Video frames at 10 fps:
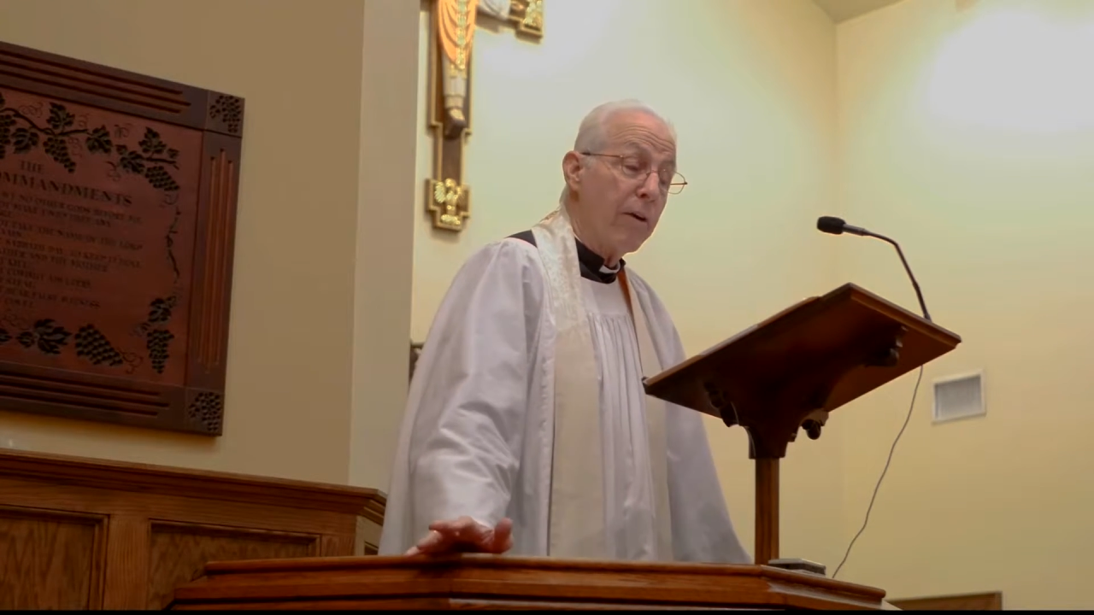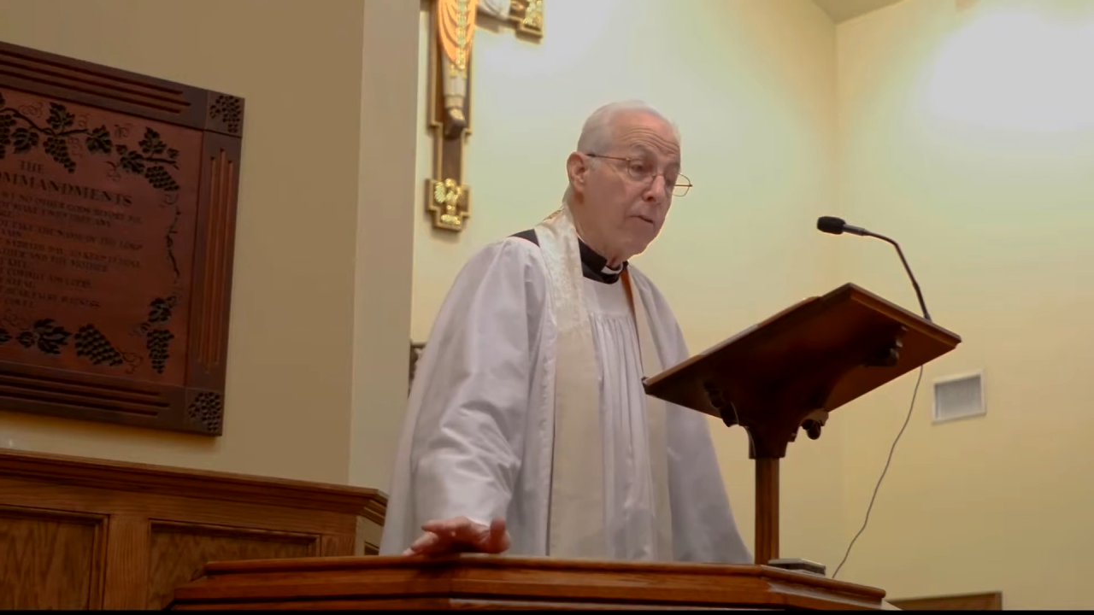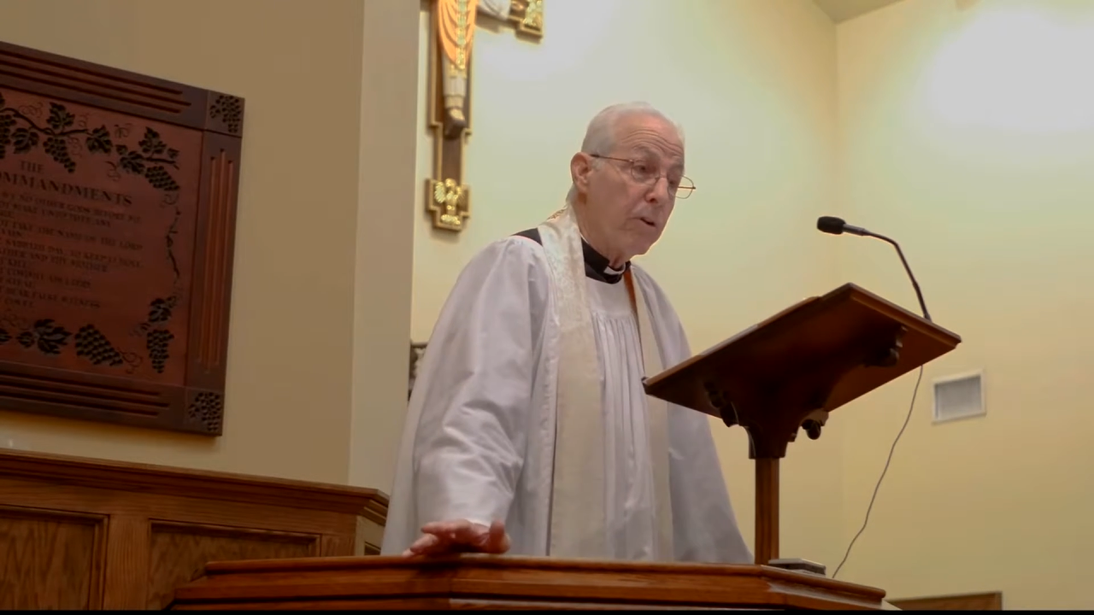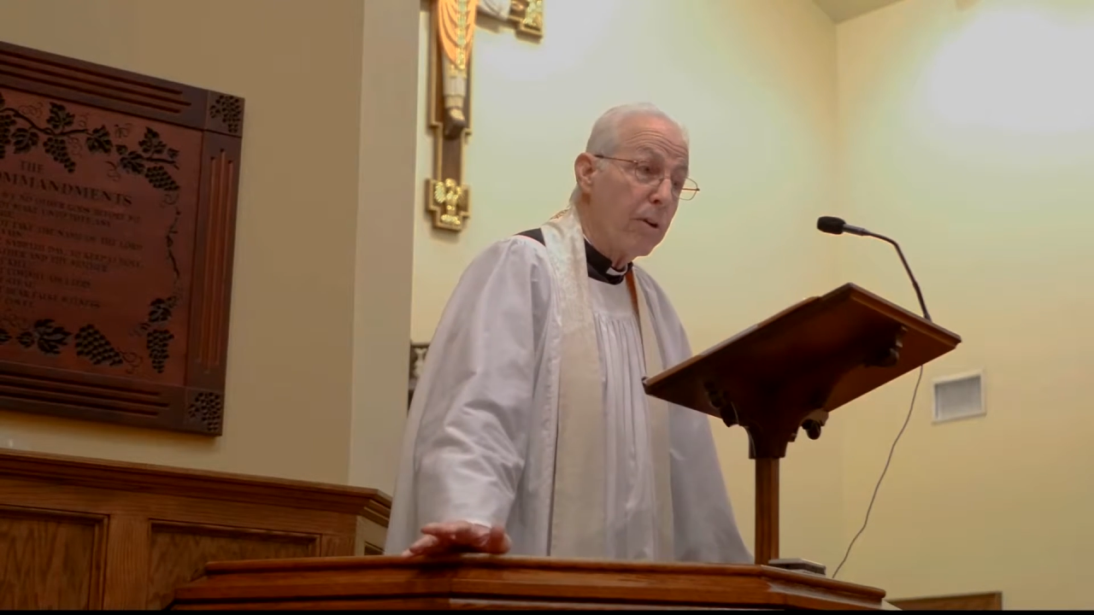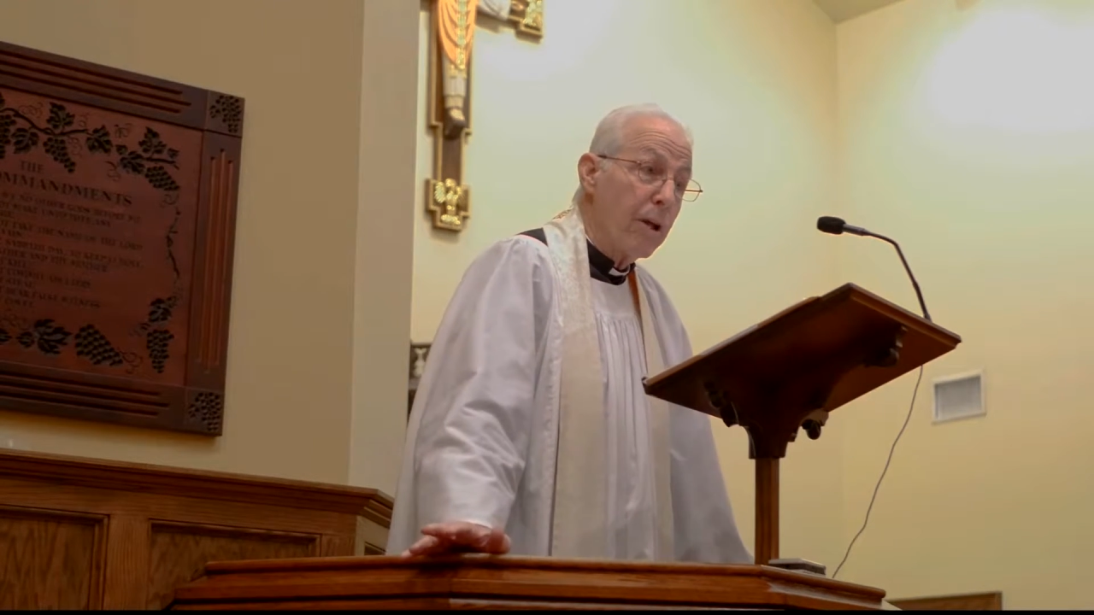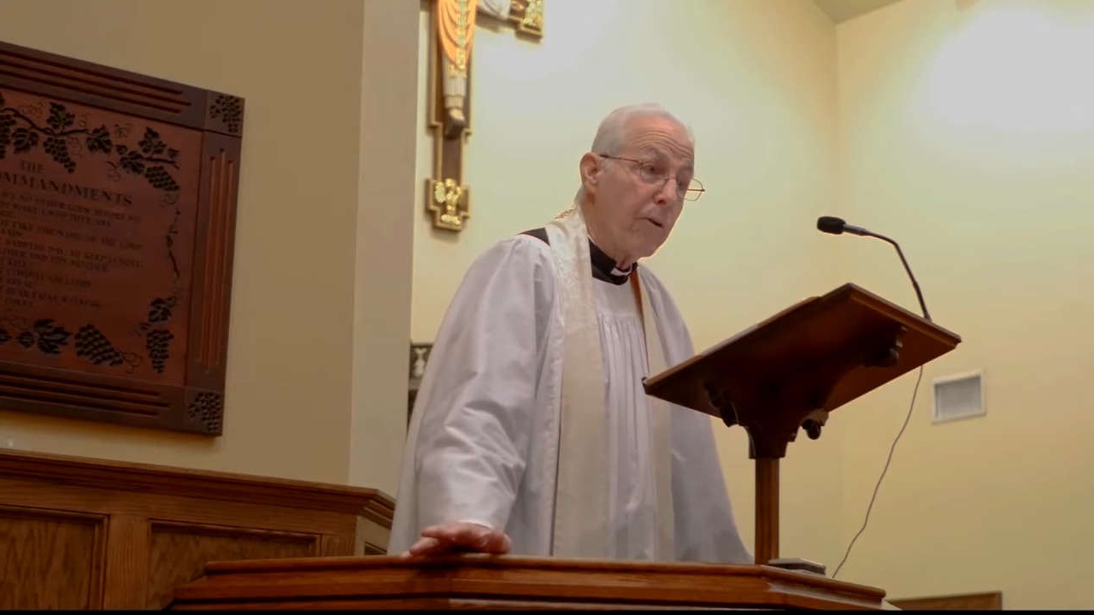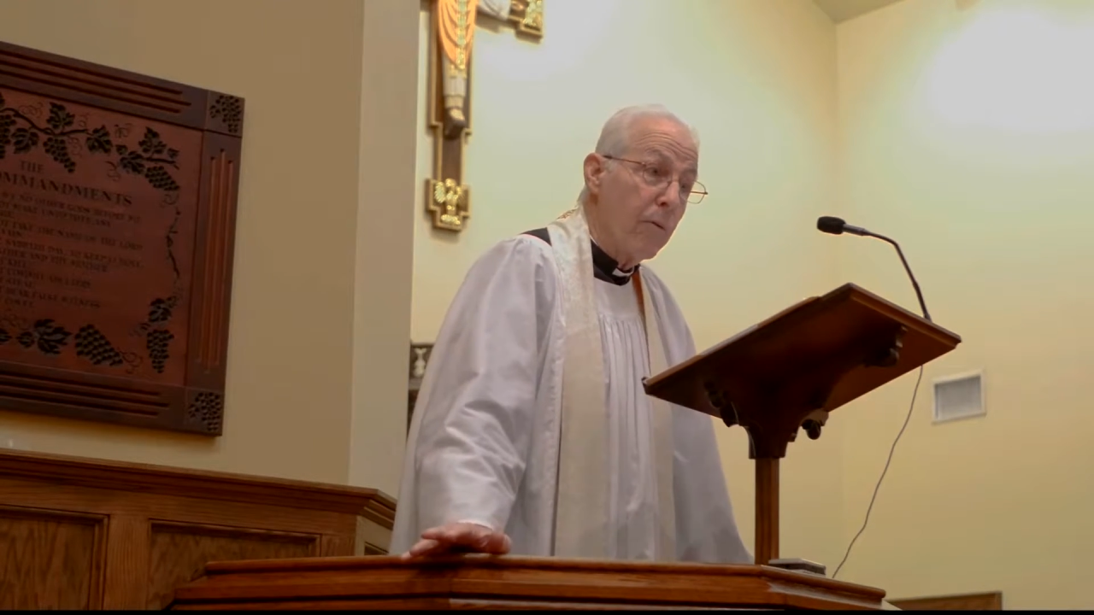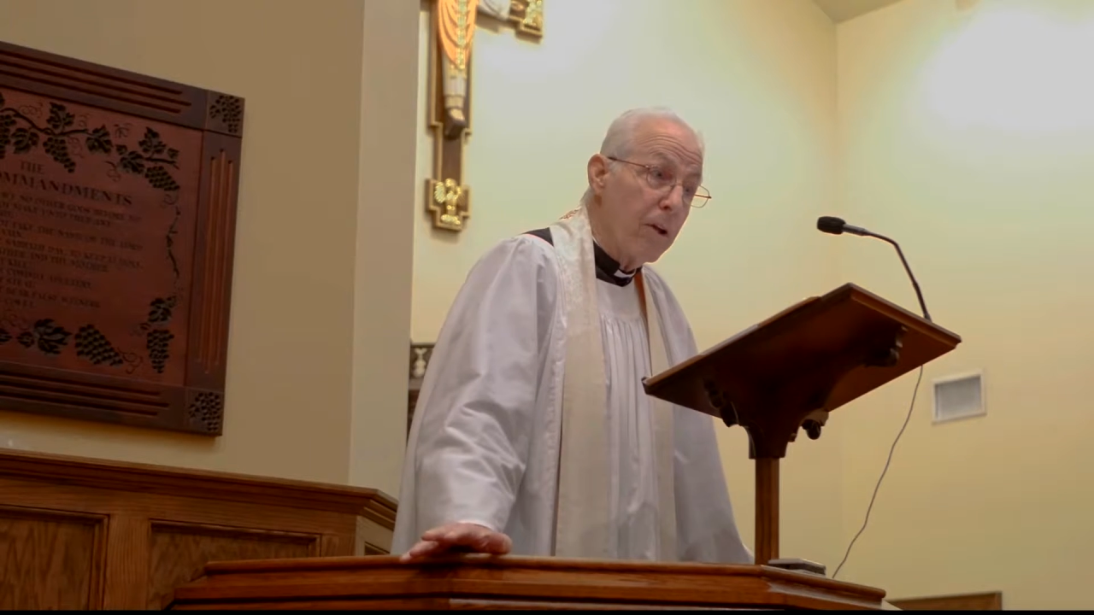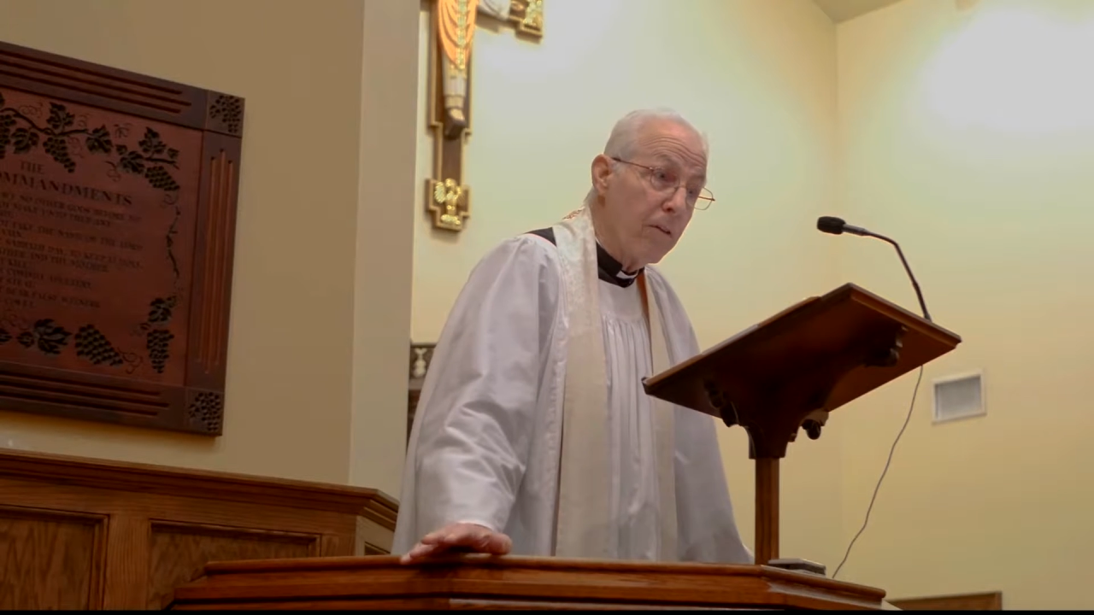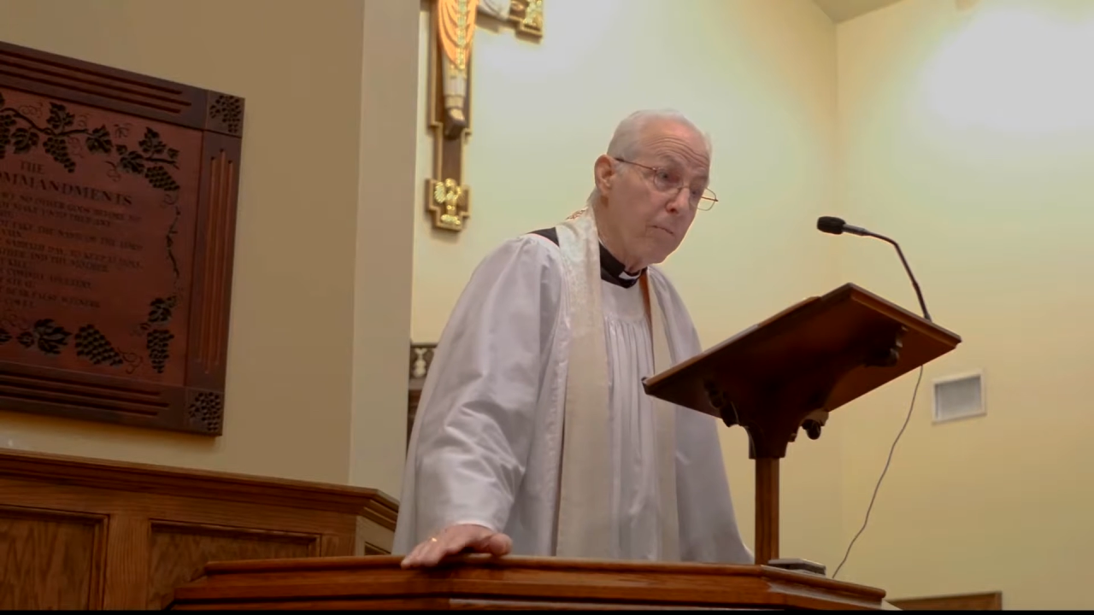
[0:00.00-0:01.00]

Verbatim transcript: everything we